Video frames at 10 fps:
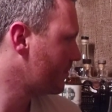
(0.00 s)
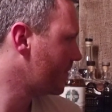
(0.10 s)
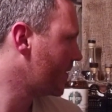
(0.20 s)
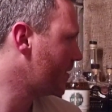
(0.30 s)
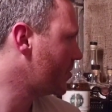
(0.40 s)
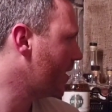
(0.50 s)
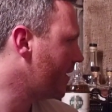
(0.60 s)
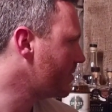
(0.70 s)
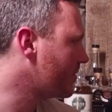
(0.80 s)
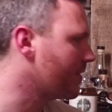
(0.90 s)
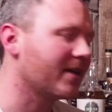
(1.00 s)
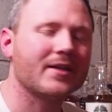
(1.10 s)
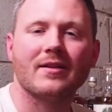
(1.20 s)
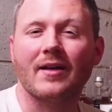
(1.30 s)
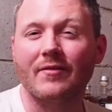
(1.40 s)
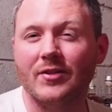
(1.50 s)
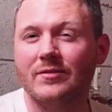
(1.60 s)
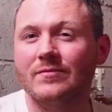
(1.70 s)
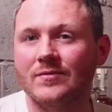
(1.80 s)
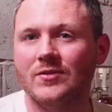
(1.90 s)
the challenge of getting
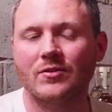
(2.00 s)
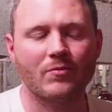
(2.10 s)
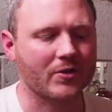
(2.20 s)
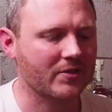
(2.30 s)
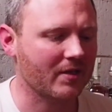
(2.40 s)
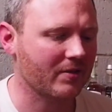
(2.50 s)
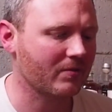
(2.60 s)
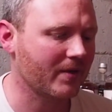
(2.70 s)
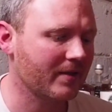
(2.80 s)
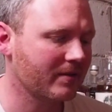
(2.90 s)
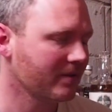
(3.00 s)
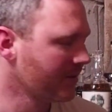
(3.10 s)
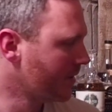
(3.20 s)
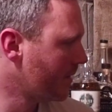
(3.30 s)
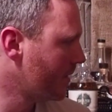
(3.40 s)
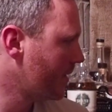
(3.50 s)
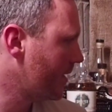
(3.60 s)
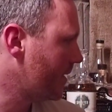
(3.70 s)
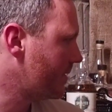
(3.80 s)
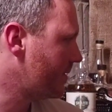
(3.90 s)
11 to work together well
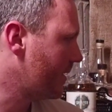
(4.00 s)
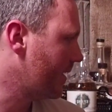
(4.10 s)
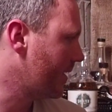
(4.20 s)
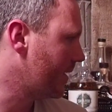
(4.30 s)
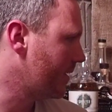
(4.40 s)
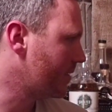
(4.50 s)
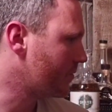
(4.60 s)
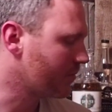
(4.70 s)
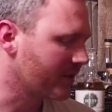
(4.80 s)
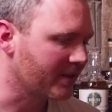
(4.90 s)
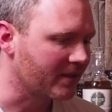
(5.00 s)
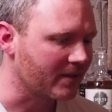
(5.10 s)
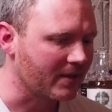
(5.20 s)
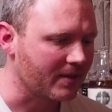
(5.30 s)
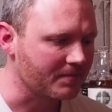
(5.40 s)
is really,